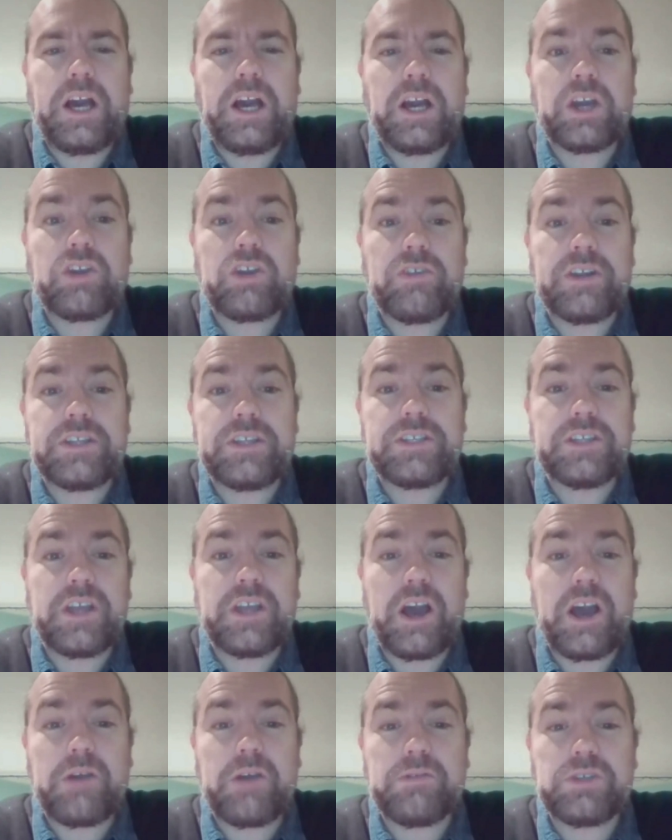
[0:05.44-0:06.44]
Chris.
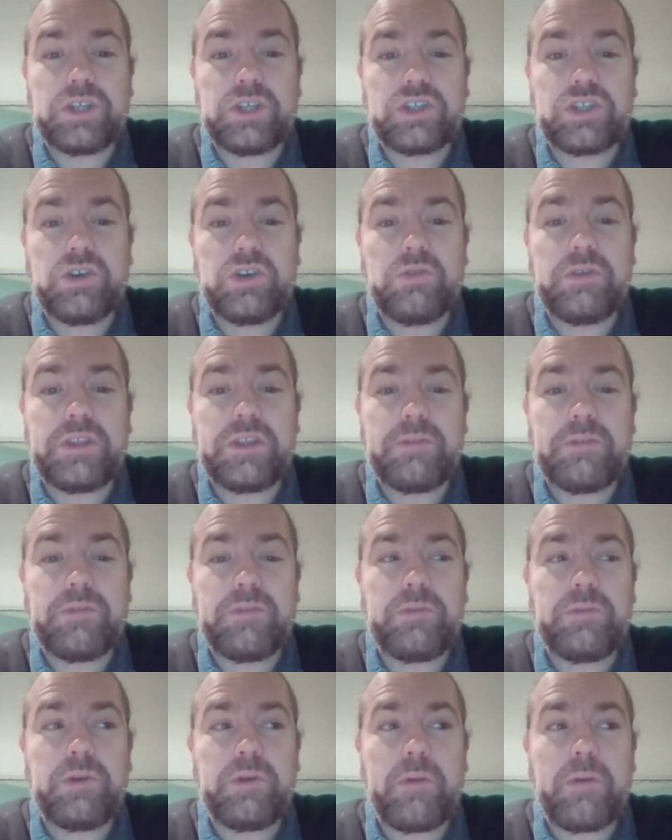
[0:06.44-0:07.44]
I was at school with him
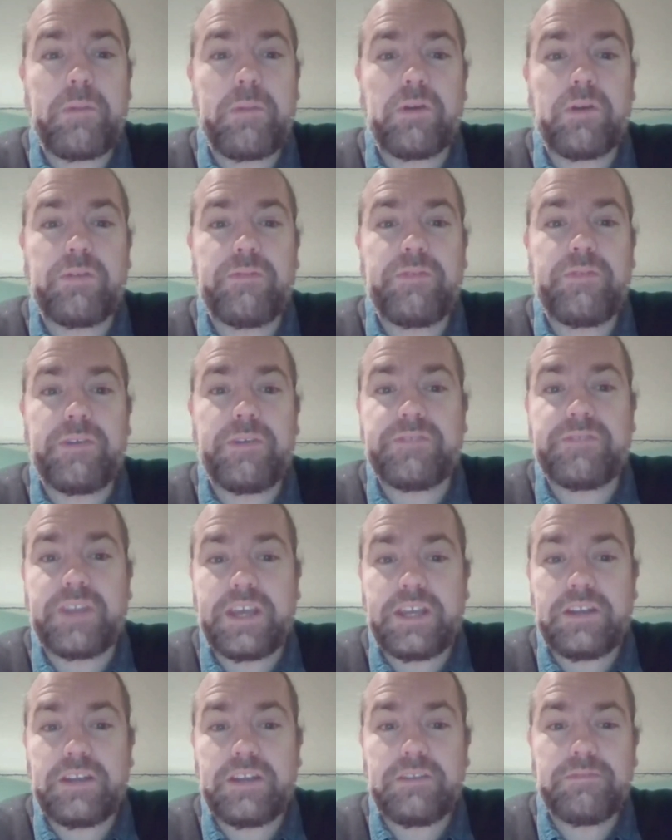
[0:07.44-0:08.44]
when we were both
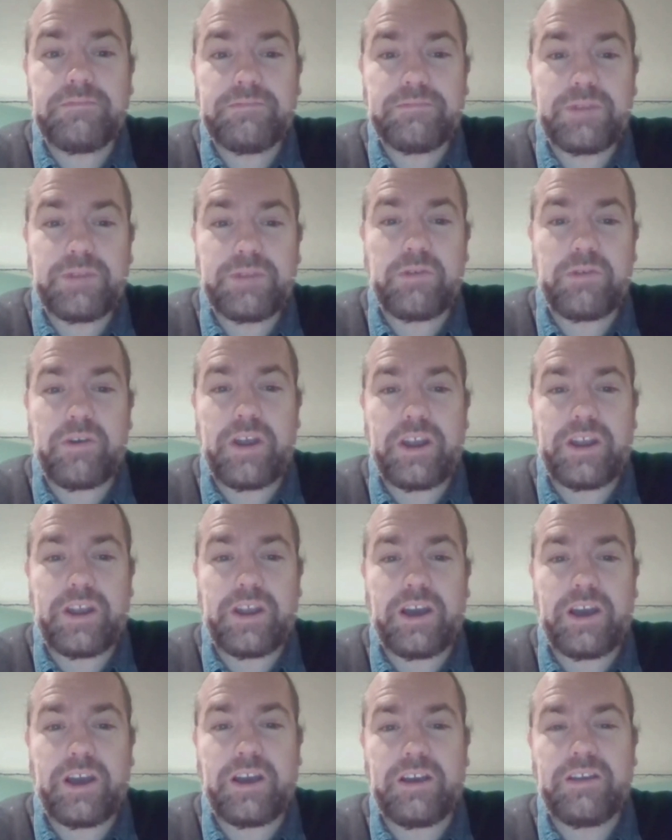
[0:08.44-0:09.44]
15. We were in
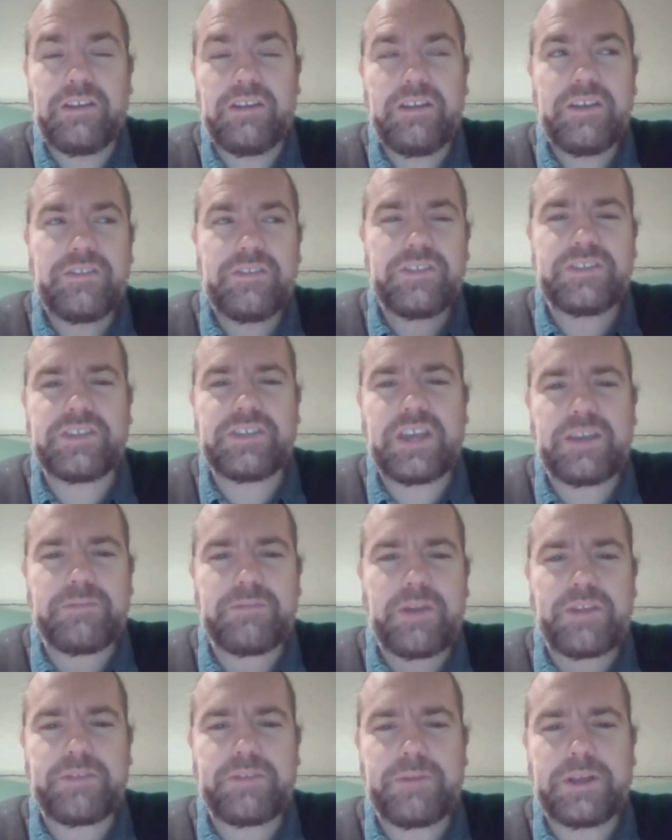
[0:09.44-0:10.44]
the same
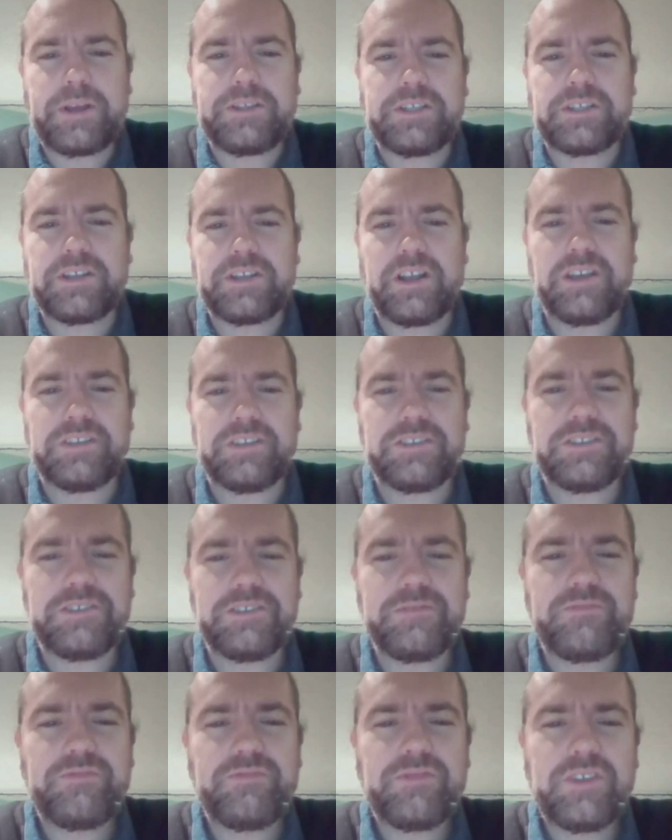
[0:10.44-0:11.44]
mathematics class,
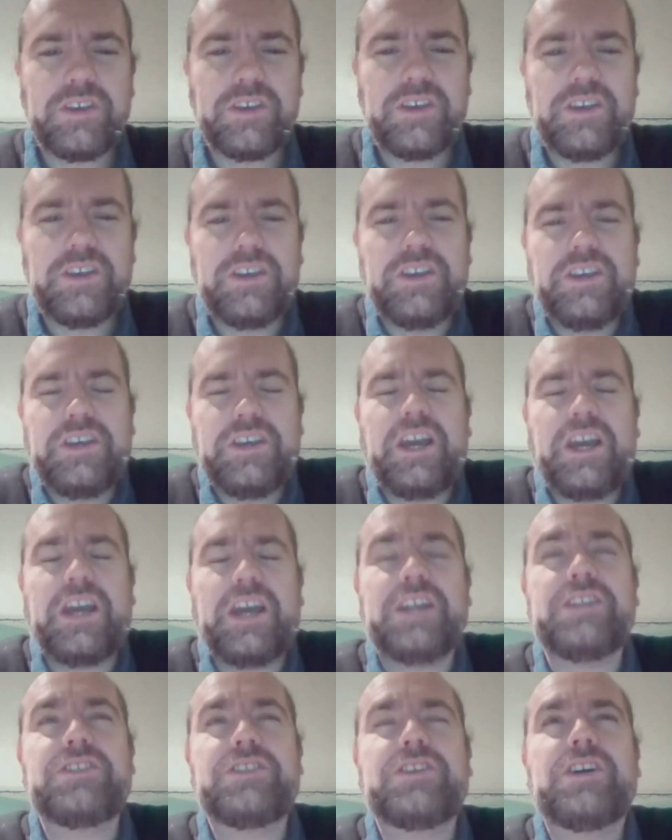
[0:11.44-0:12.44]

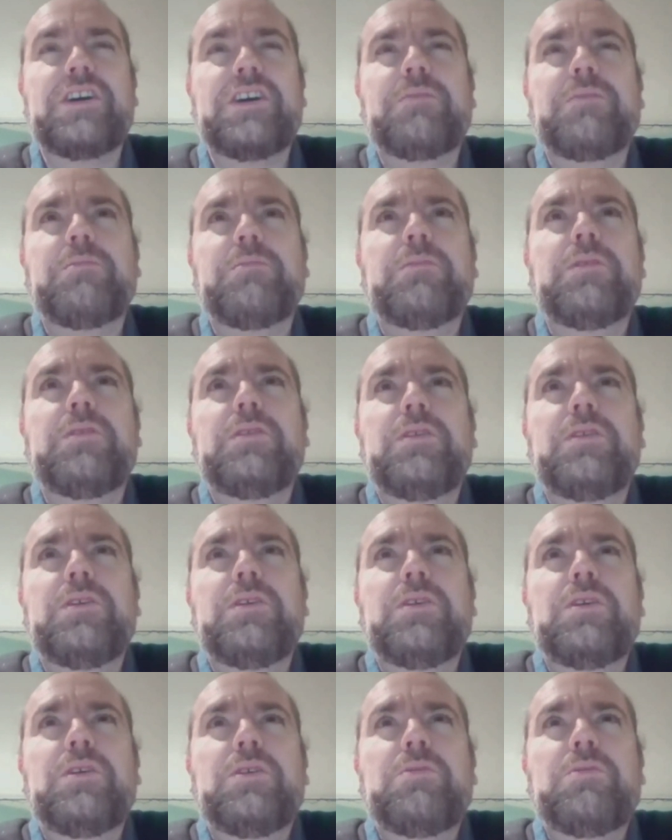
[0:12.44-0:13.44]
and
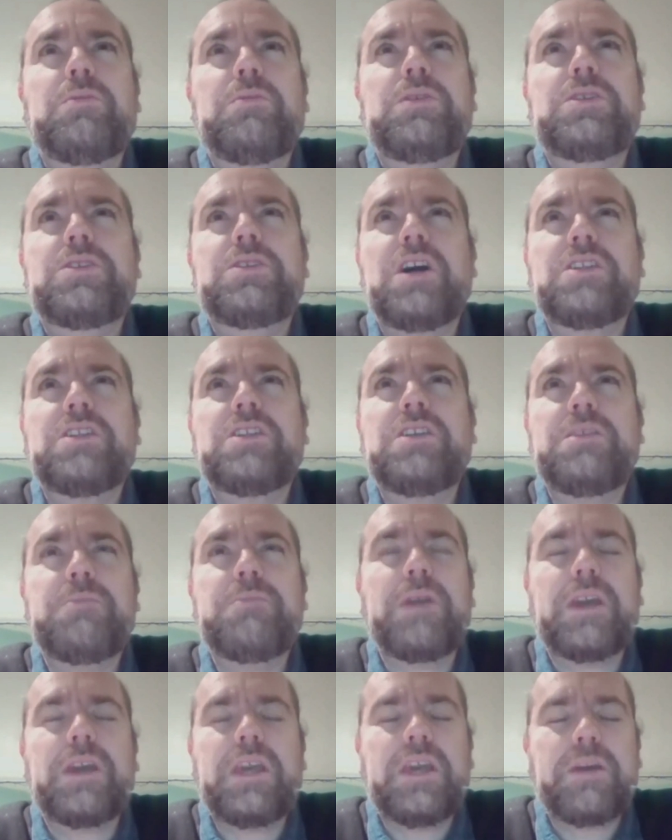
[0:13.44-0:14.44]
we started
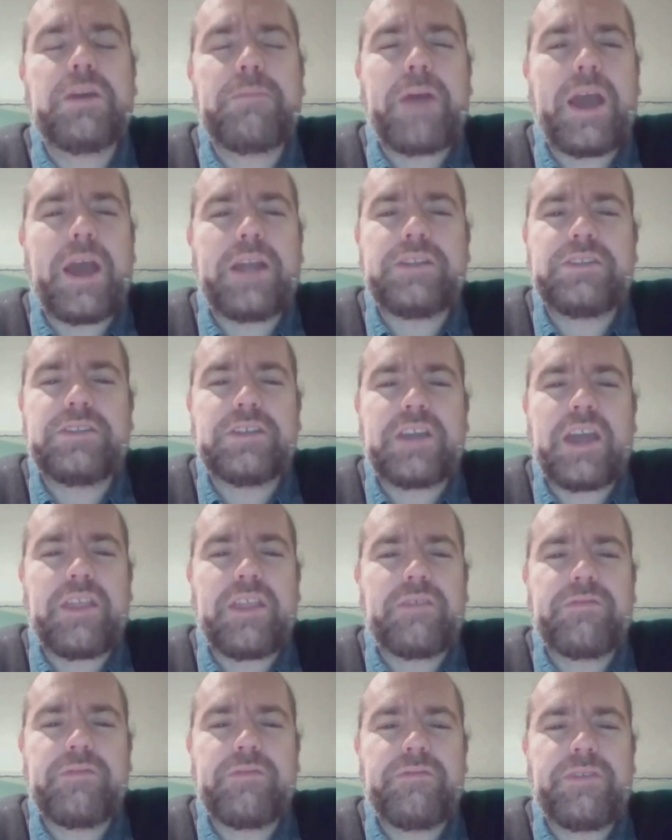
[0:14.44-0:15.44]
making a band
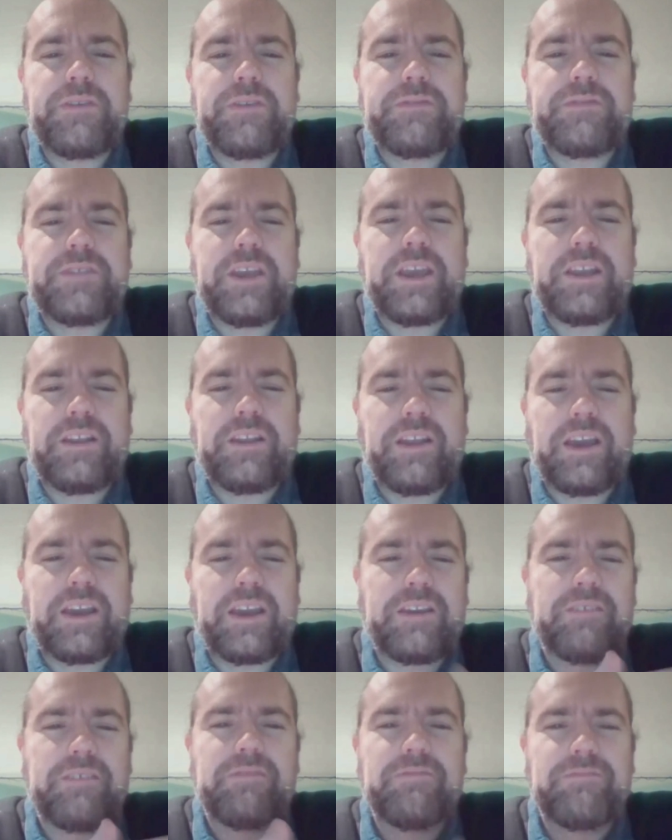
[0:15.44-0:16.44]
together from 15.
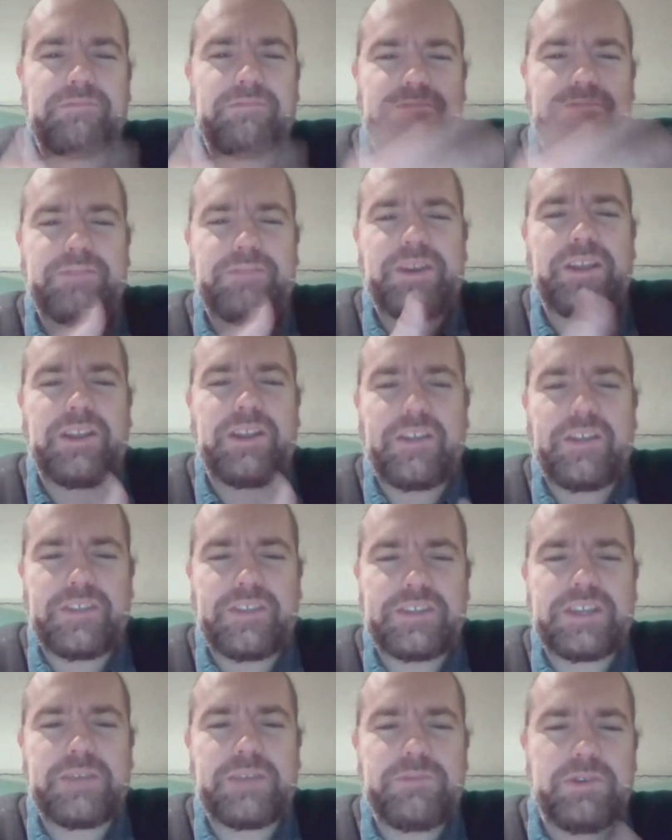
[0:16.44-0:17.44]
Like, we liked the
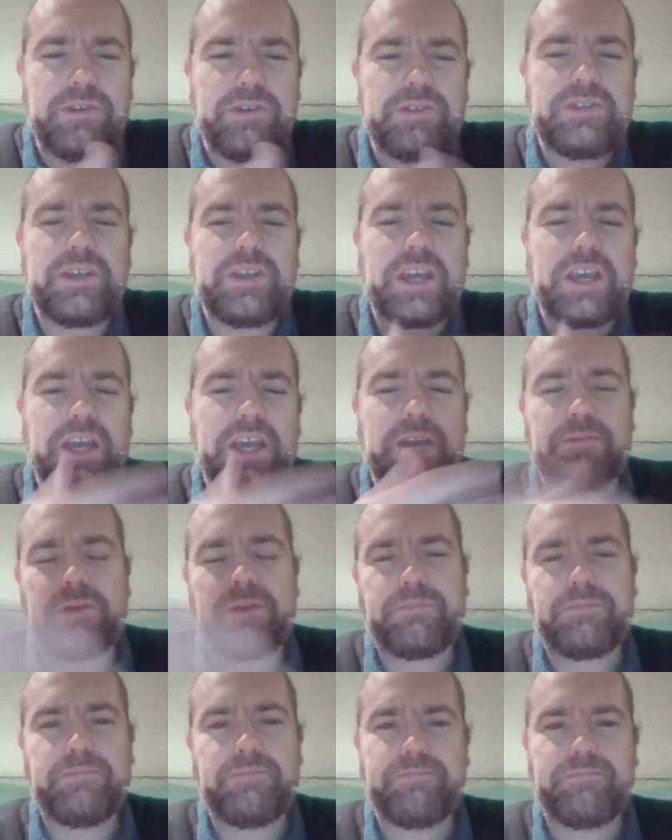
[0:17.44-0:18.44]
same music, and
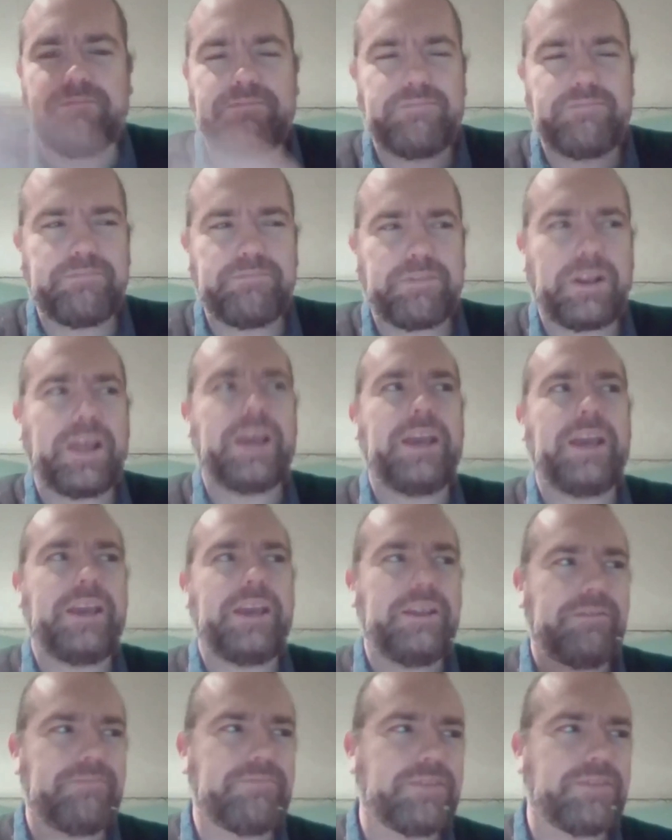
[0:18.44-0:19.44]
we
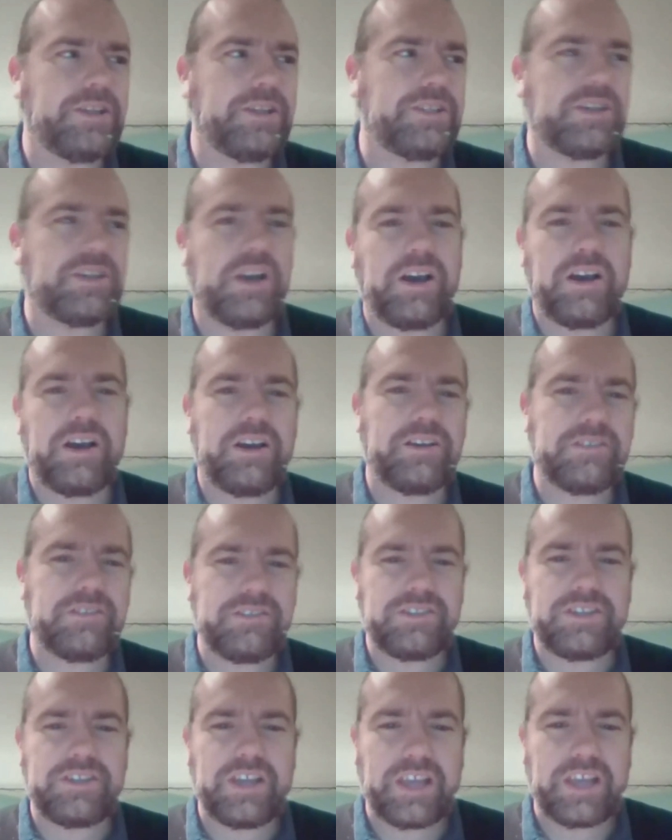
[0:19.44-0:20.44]
played guitar and
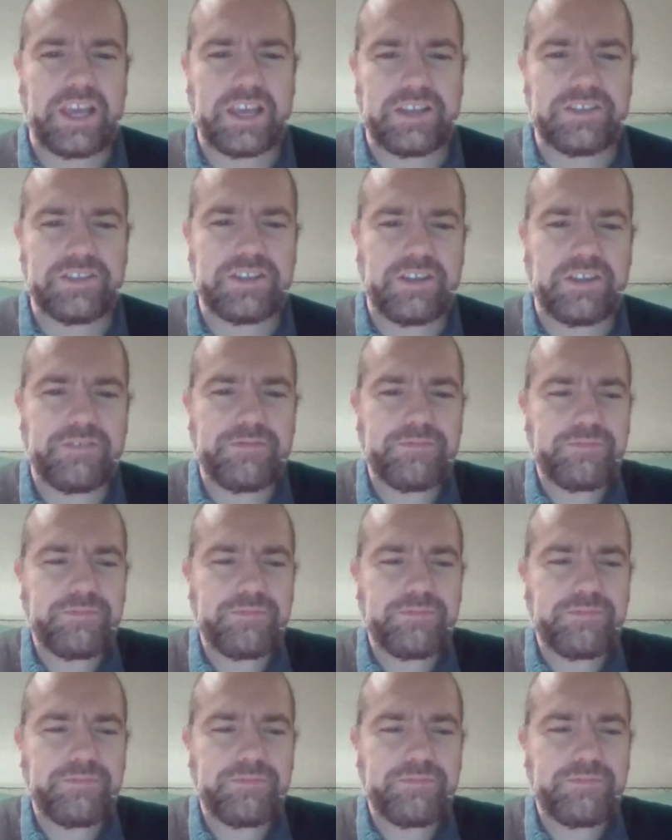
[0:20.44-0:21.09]
singing and stuff.